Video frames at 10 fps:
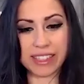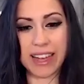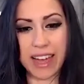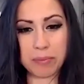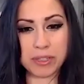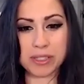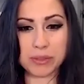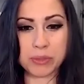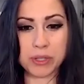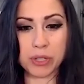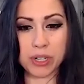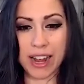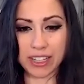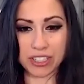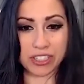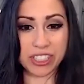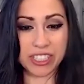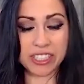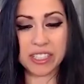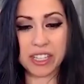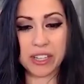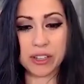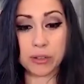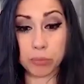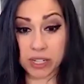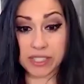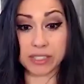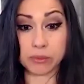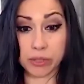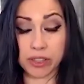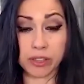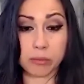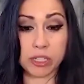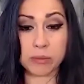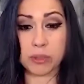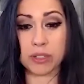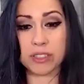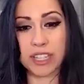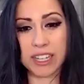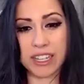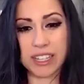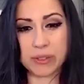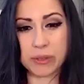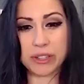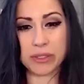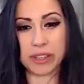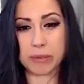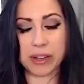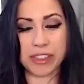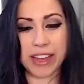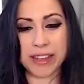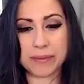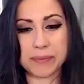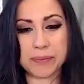that happens when we're actually present with other people. What do you think about that?